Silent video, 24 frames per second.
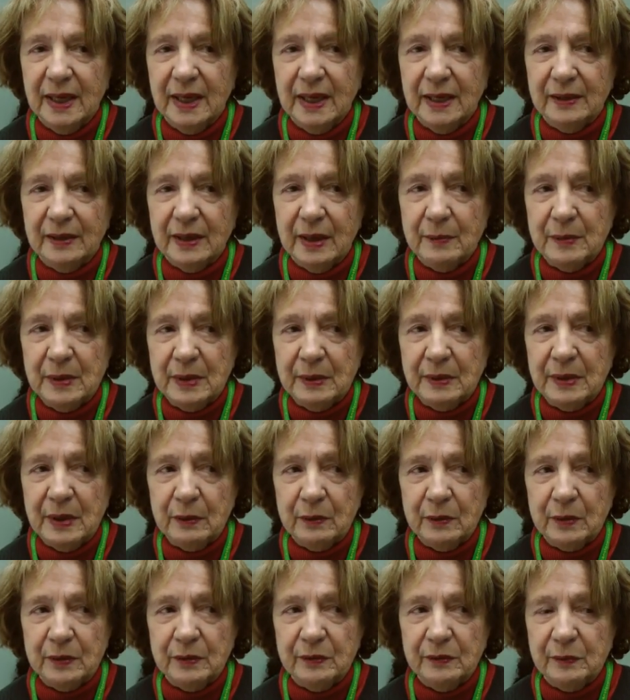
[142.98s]
And
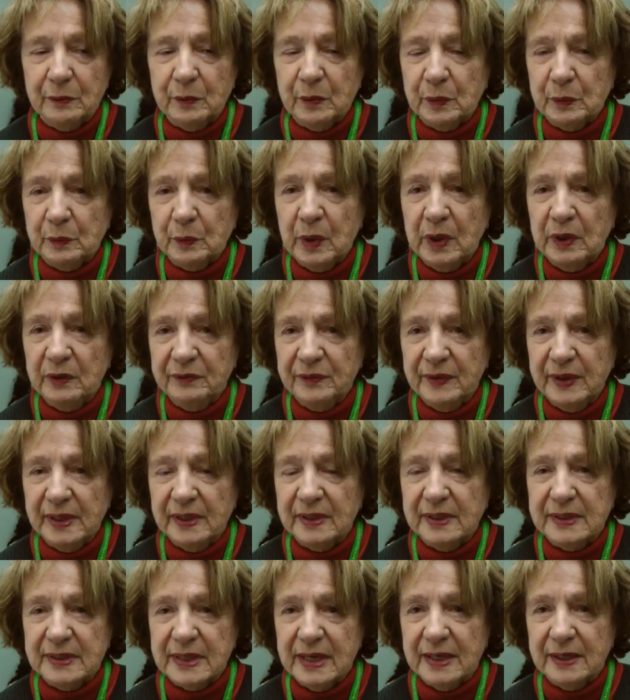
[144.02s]
they were
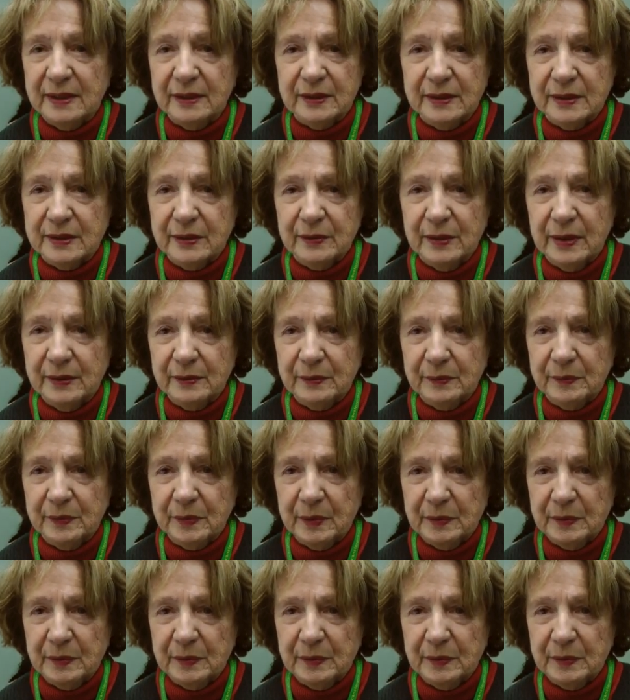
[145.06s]
well-fitted sandals, so I